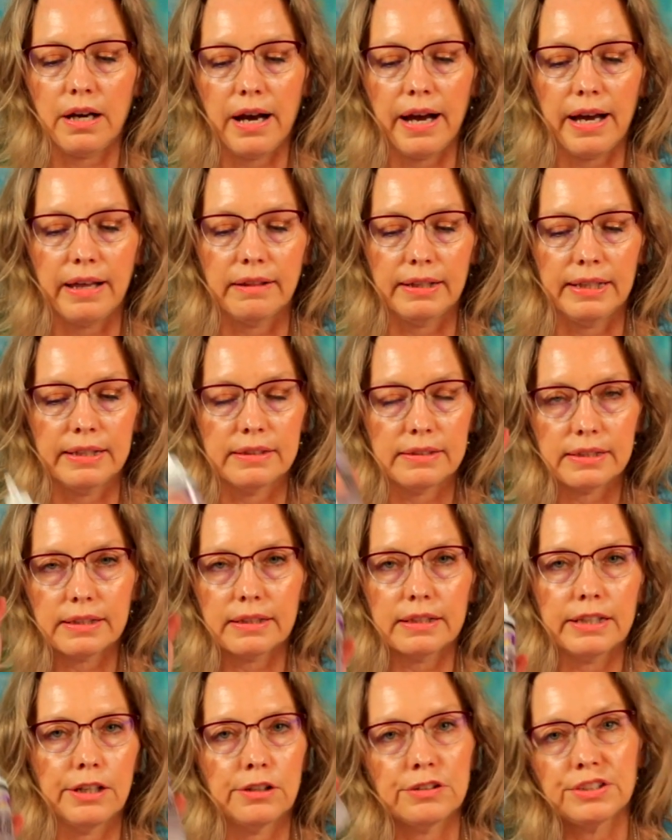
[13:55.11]
Eileen's
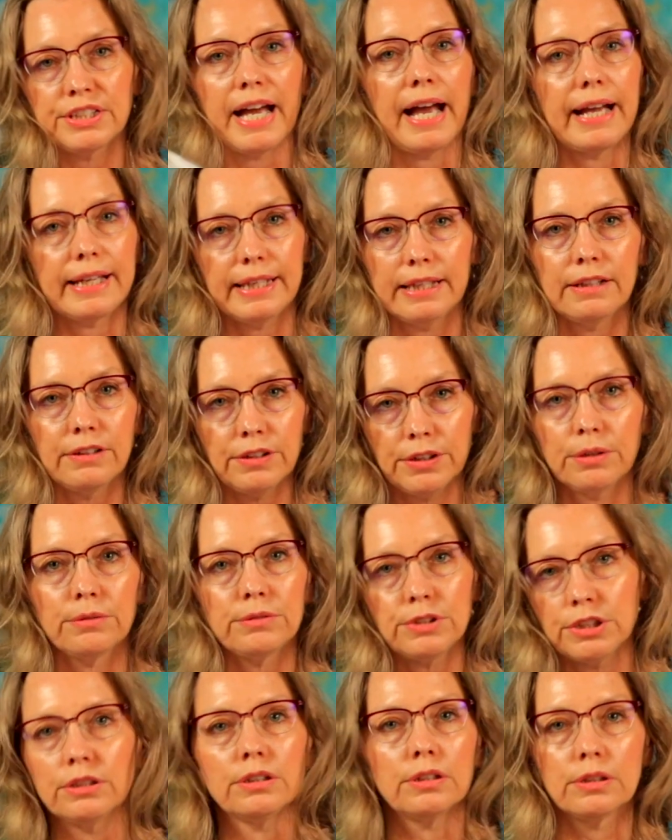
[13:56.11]
Clear Tacky Glue
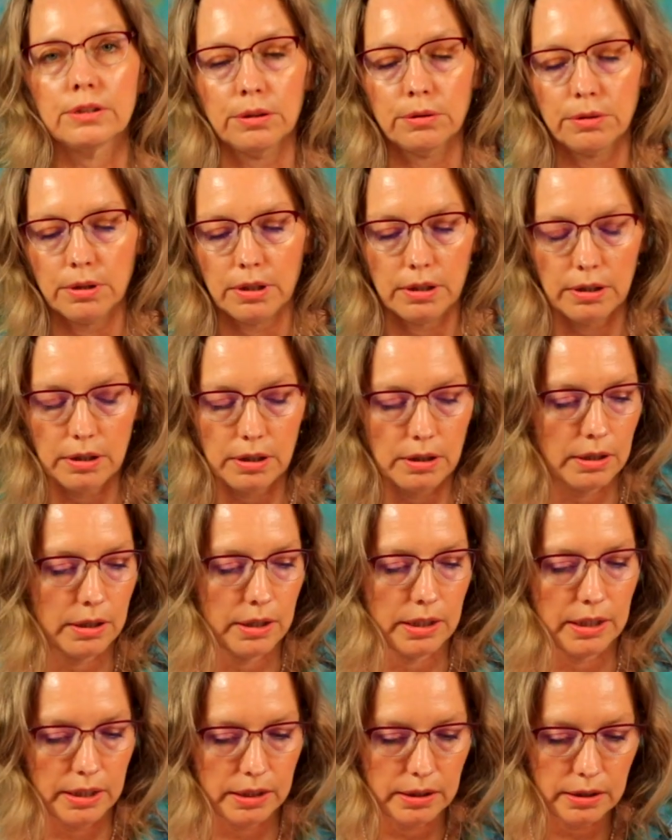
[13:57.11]
to glue her
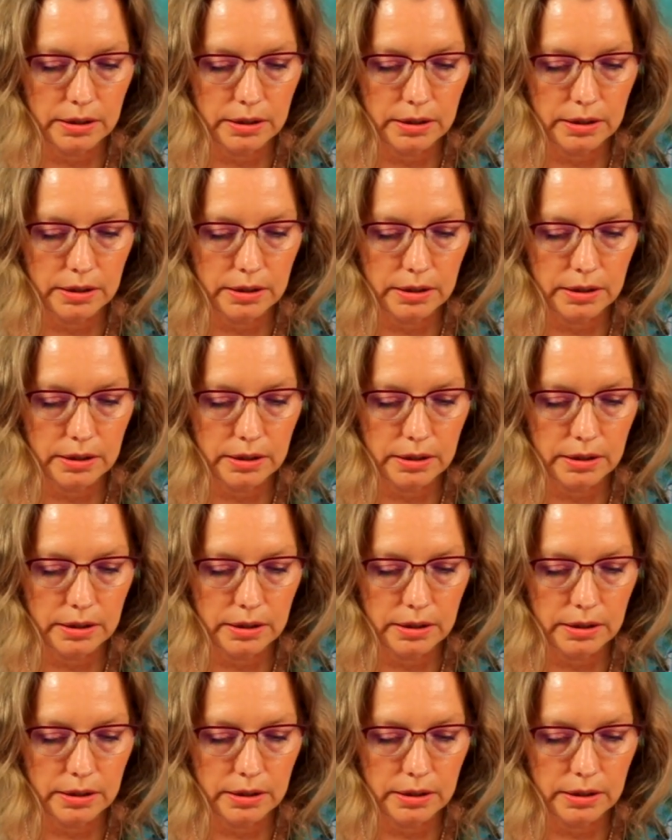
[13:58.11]
on.